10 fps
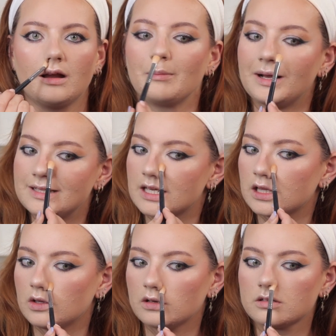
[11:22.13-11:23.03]
my skin
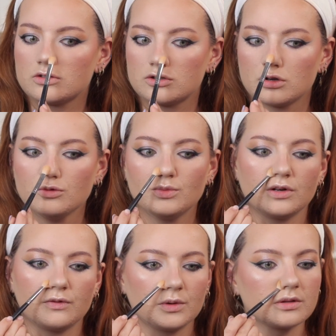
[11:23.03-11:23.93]
look so
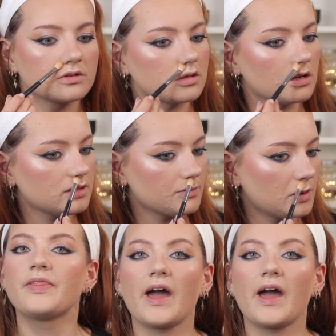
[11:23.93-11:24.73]
beautiful and so smooth.